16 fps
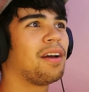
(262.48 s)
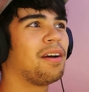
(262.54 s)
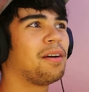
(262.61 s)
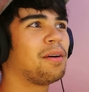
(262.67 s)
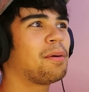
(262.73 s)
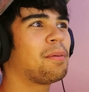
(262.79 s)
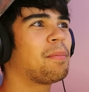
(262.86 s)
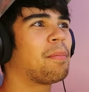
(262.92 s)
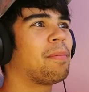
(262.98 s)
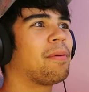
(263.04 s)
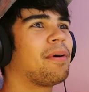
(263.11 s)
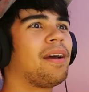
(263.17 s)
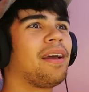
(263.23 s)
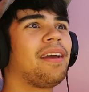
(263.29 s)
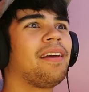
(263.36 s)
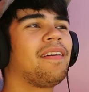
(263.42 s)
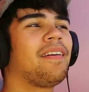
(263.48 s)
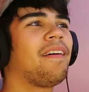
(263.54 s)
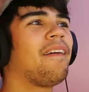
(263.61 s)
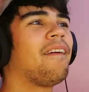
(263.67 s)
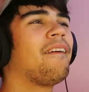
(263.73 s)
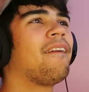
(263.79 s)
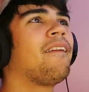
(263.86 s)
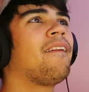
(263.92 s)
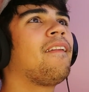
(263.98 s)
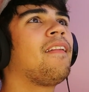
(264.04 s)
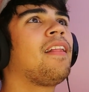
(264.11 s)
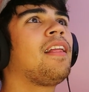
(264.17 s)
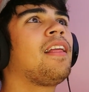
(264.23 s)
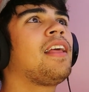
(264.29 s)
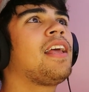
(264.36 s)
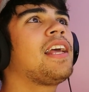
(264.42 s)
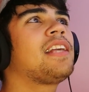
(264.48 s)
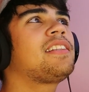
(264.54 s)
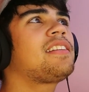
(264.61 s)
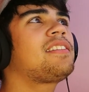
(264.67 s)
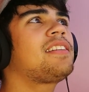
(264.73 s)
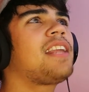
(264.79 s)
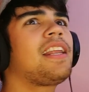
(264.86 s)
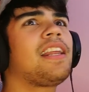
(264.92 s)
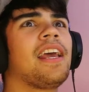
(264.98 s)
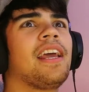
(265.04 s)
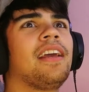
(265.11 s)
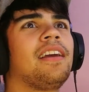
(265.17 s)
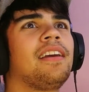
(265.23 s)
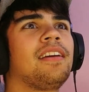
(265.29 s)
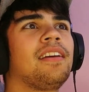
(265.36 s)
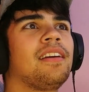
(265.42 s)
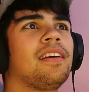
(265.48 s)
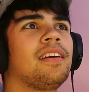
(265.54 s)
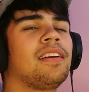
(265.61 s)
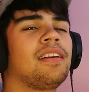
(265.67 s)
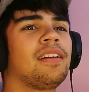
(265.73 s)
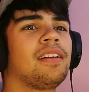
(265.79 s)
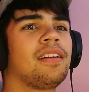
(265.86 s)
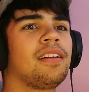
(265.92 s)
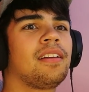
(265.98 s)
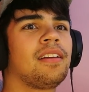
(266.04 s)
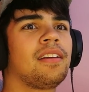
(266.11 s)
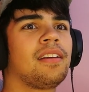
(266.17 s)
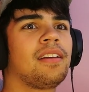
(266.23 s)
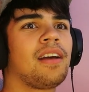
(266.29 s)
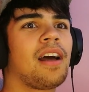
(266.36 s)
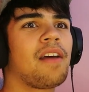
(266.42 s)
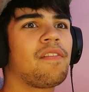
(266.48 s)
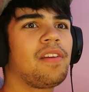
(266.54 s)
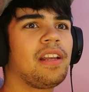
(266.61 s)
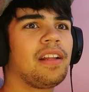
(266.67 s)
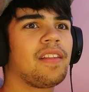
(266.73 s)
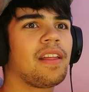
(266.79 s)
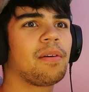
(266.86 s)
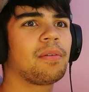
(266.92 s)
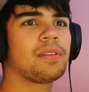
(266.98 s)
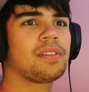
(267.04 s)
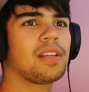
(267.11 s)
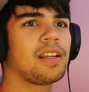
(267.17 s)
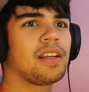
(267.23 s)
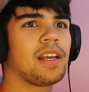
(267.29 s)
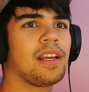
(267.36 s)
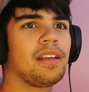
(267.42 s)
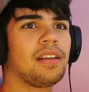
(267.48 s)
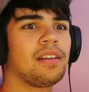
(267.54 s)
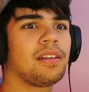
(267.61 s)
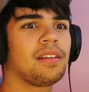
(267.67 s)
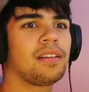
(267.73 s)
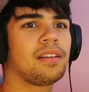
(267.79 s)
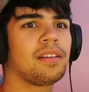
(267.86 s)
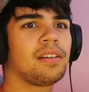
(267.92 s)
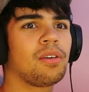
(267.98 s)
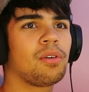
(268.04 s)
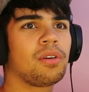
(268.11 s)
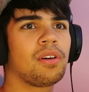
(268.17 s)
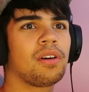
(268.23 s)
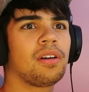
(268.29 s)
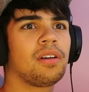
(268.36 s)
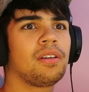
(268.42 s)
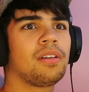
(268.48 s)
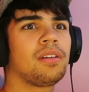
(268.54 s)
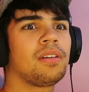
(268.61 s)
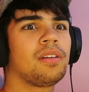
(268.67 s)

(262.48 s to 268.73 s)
Oh boy. Is this Nene? I'm feeling that was Nene. Or not.